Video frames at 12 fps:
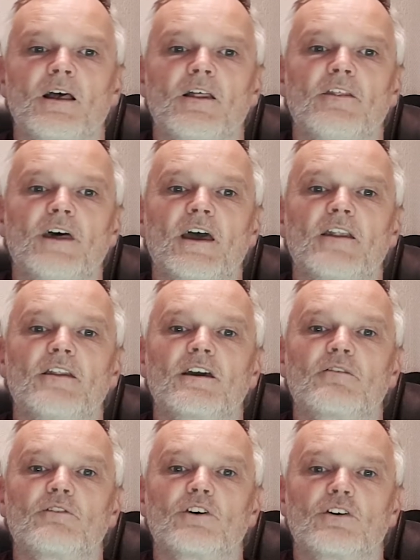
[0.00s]
Then
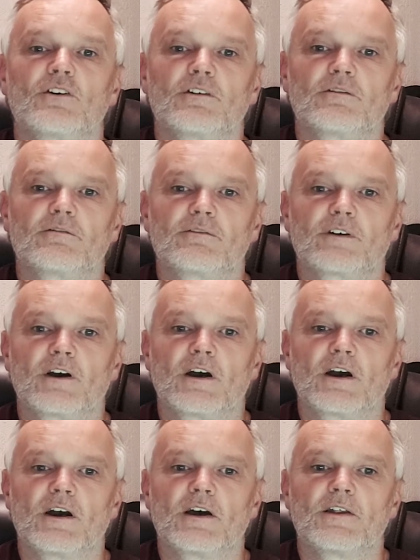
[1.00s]
they arrive,
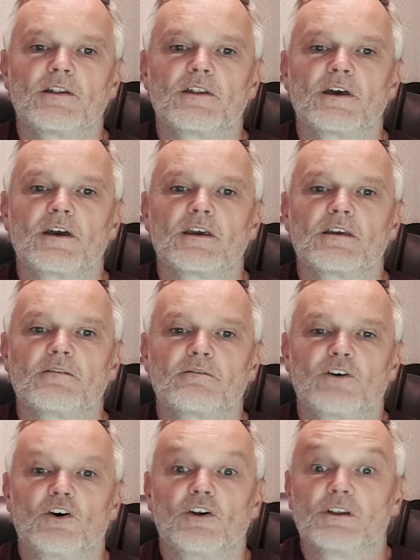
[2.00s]
they
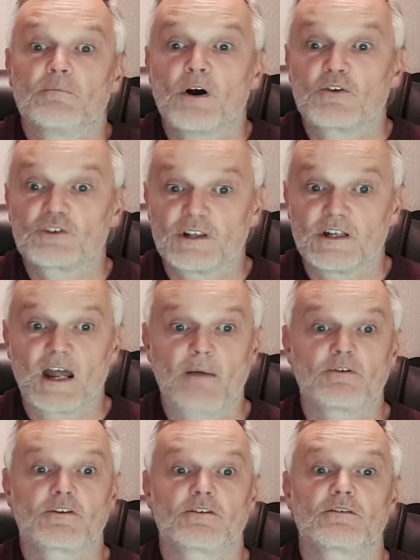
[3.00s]
find that most of the
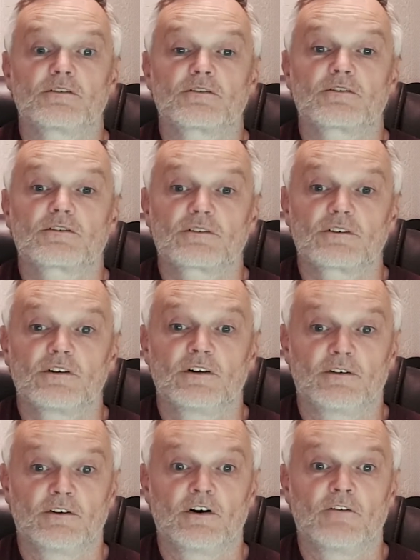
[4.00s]
inhabitants
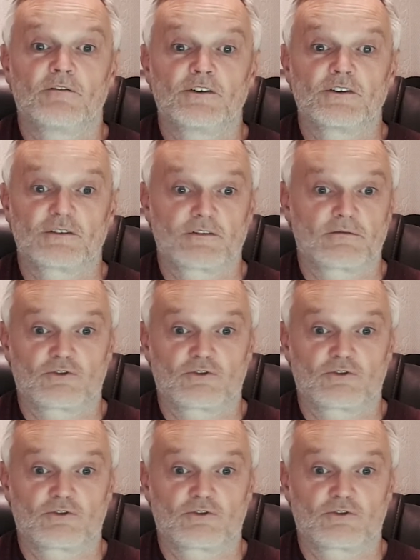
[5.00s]
of this